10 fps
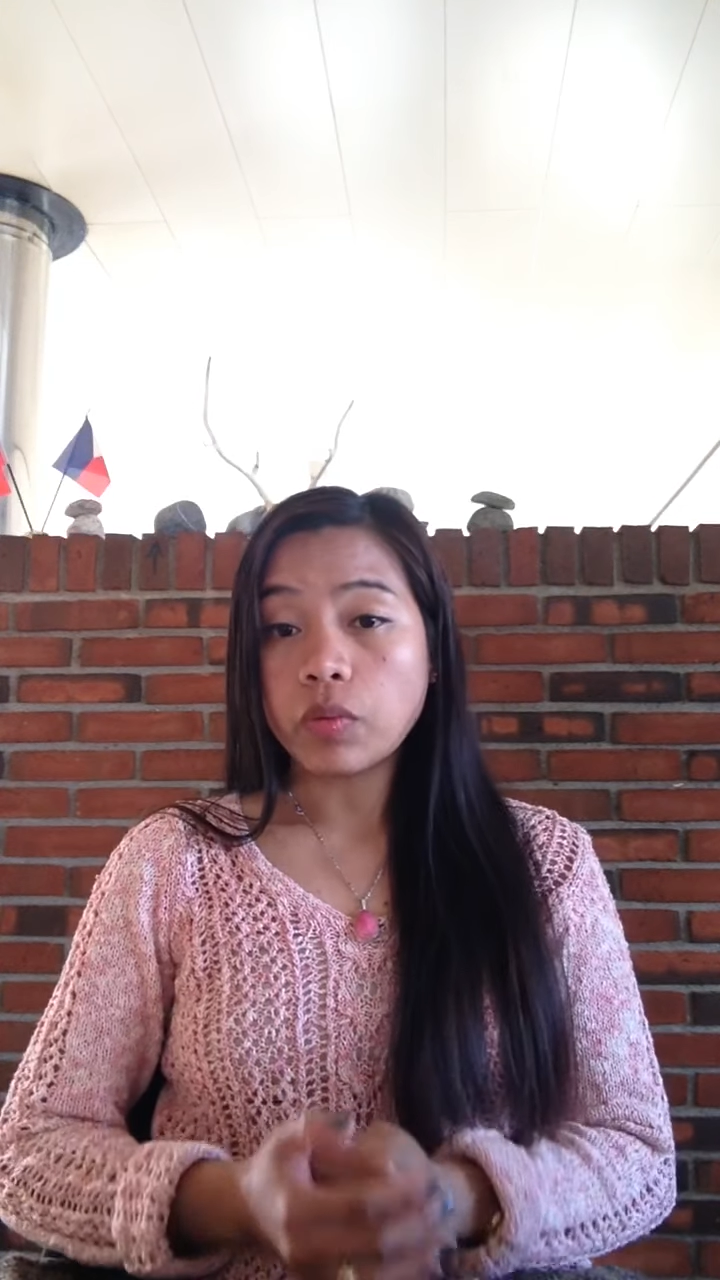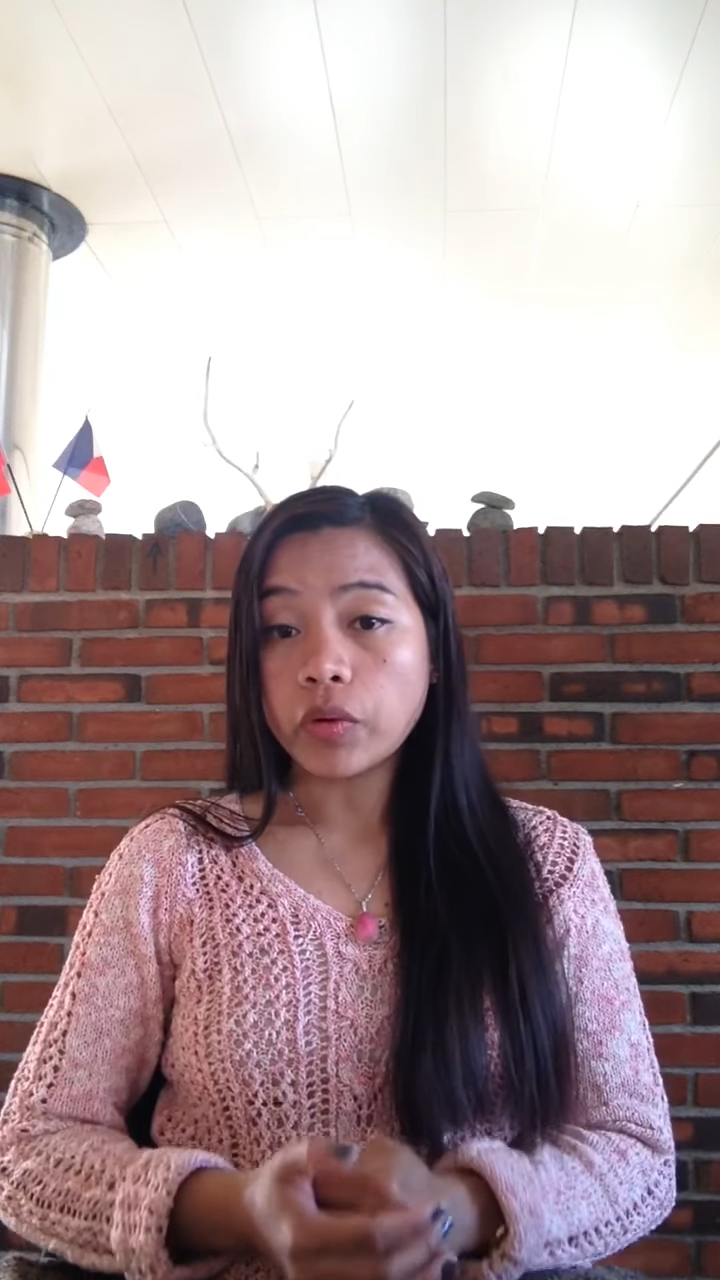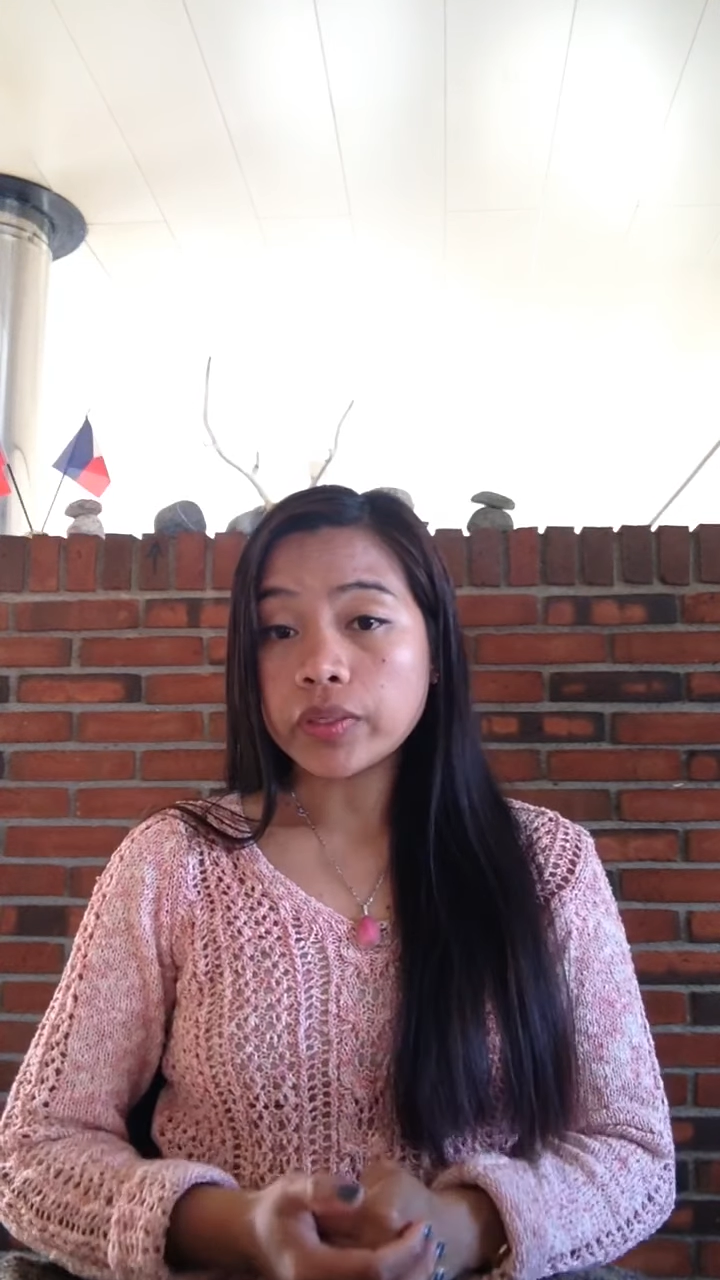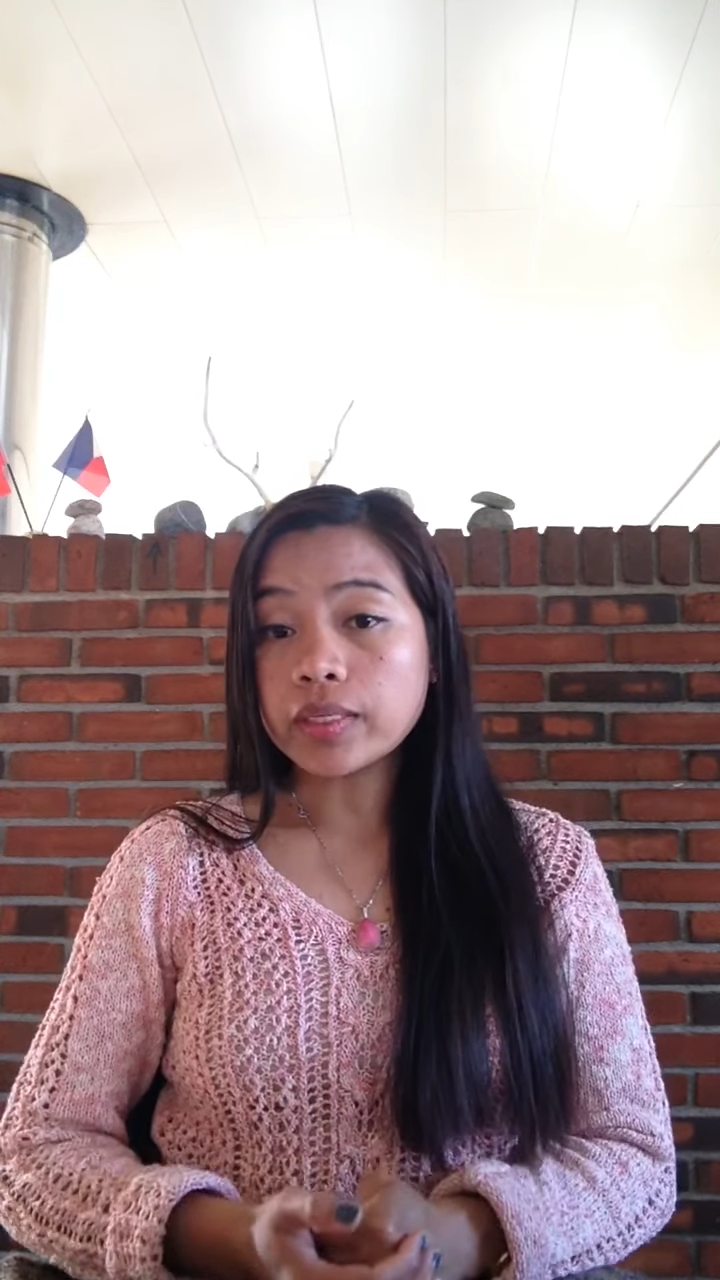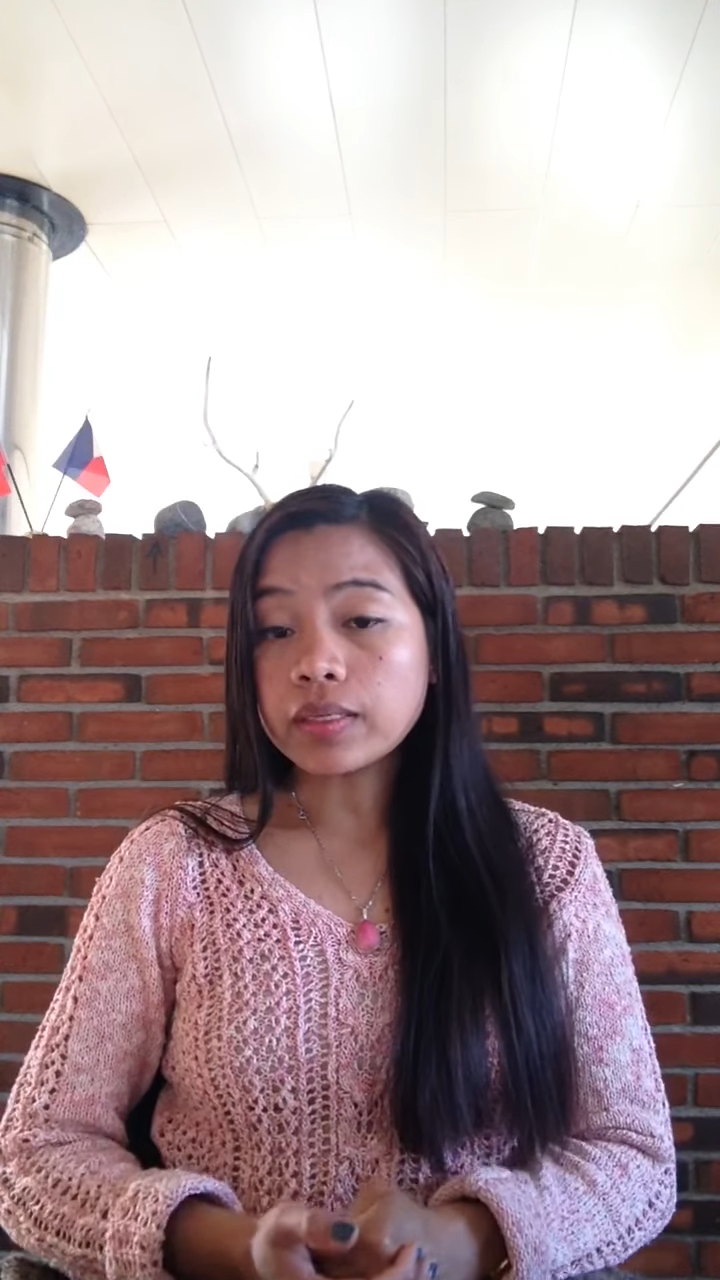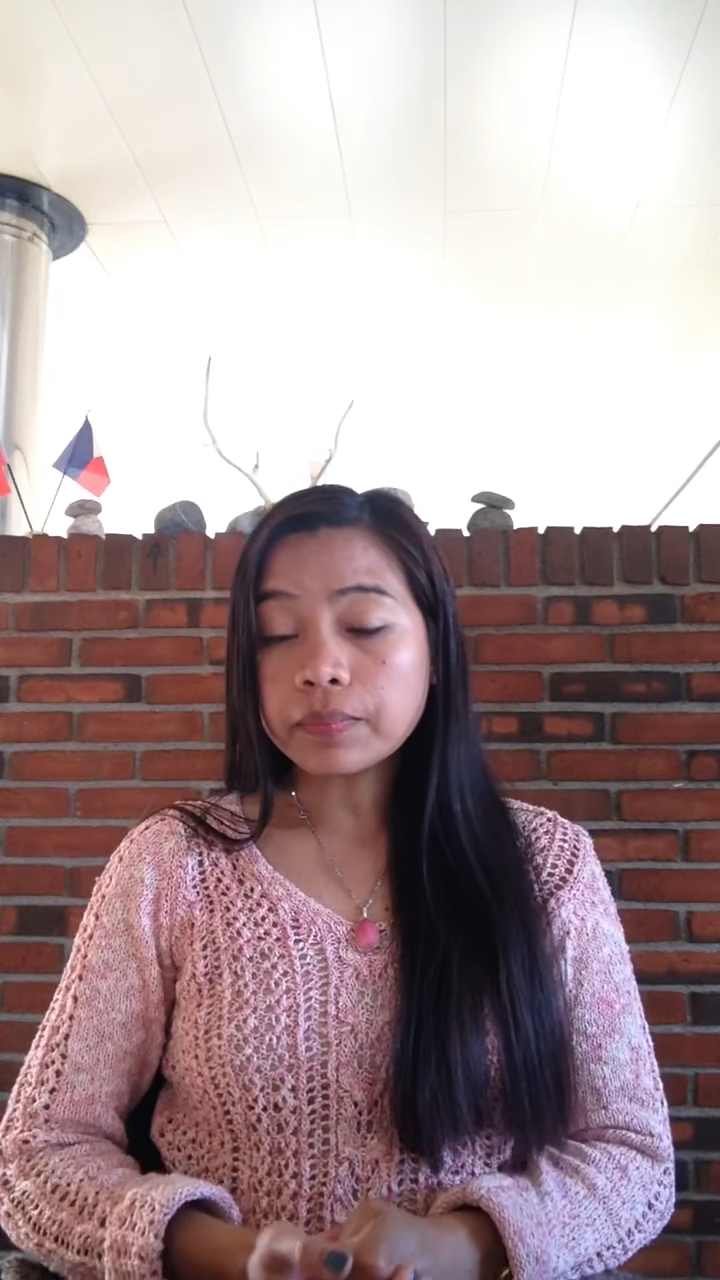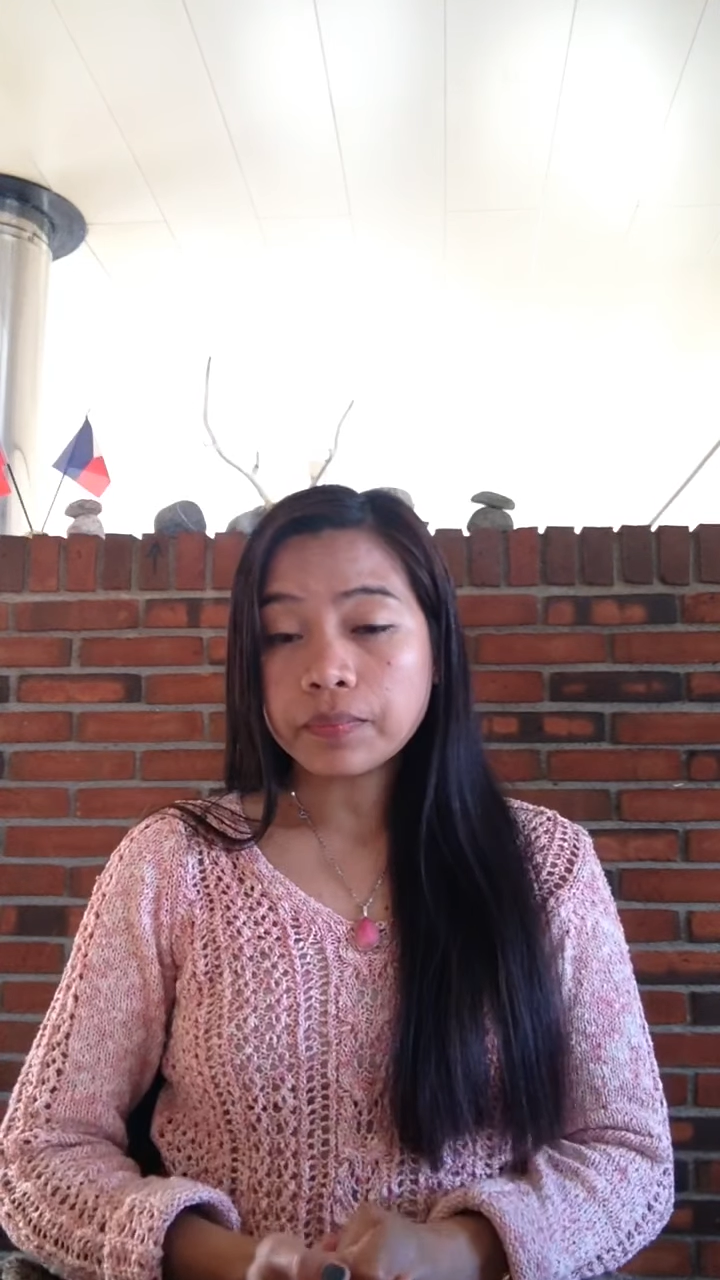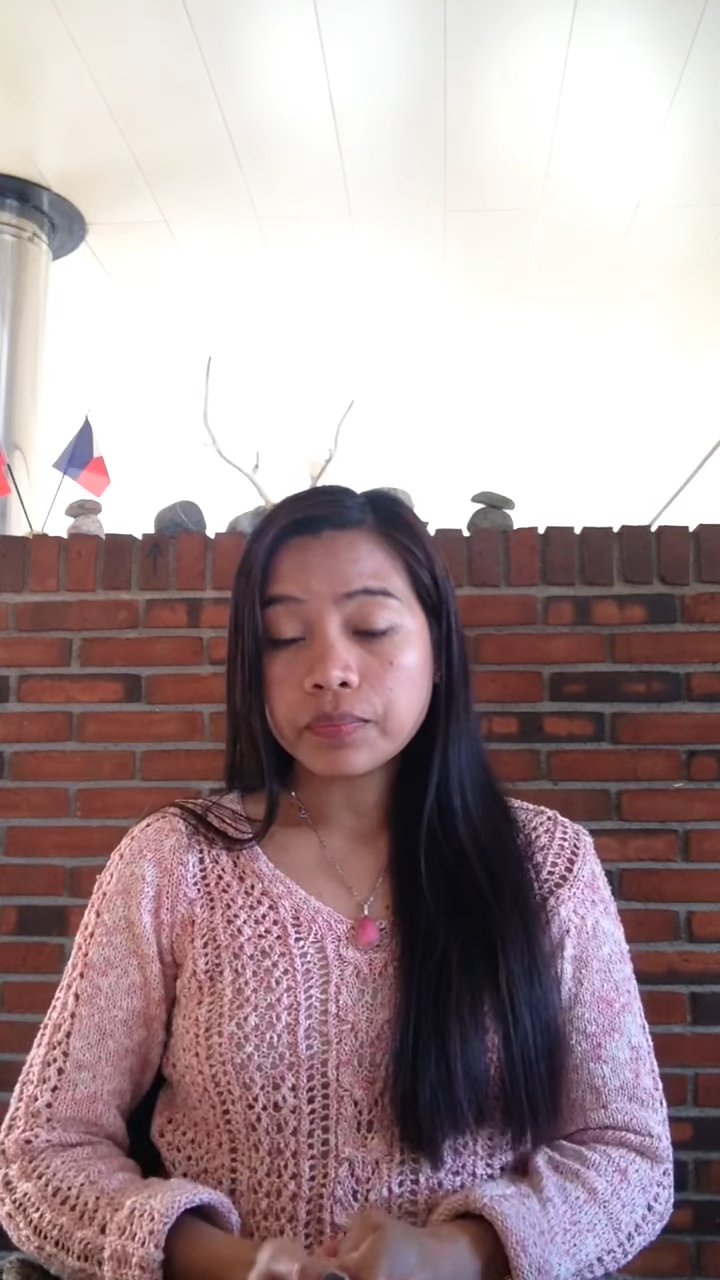morning